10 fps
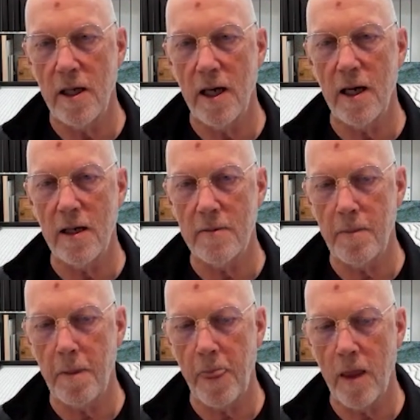
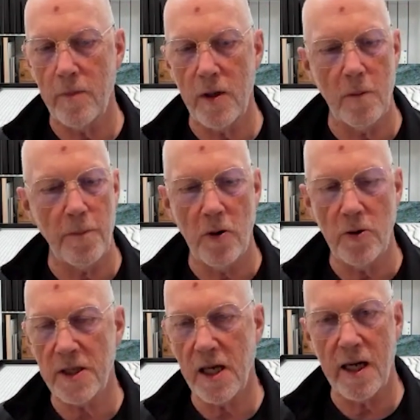
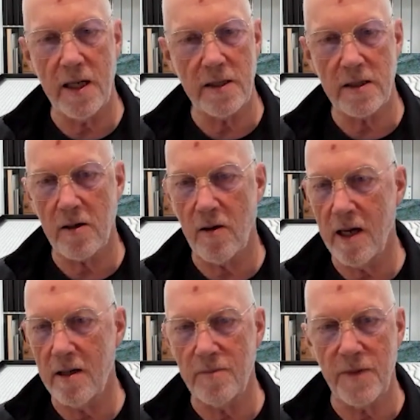posting on
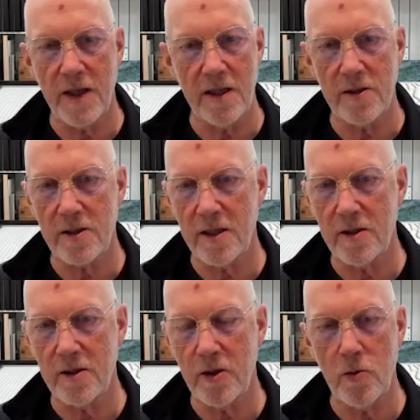Instagram
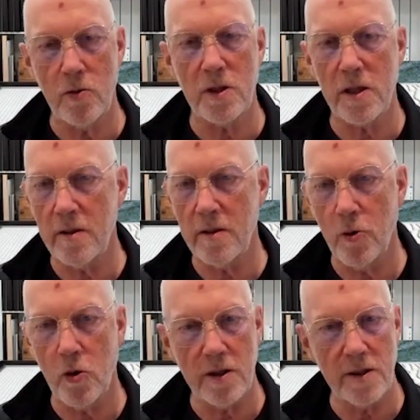is hugely
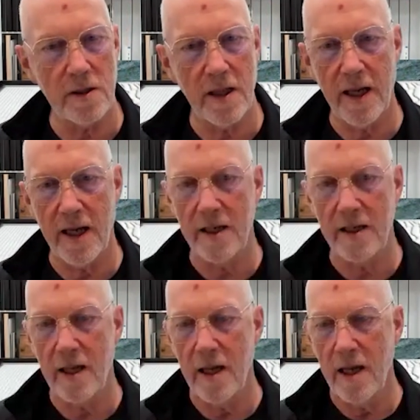important.
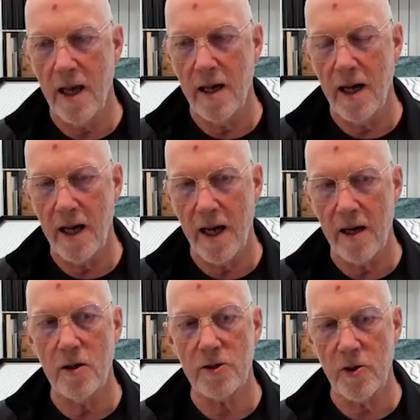And I
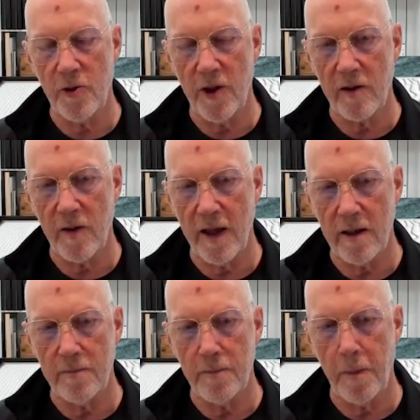also think that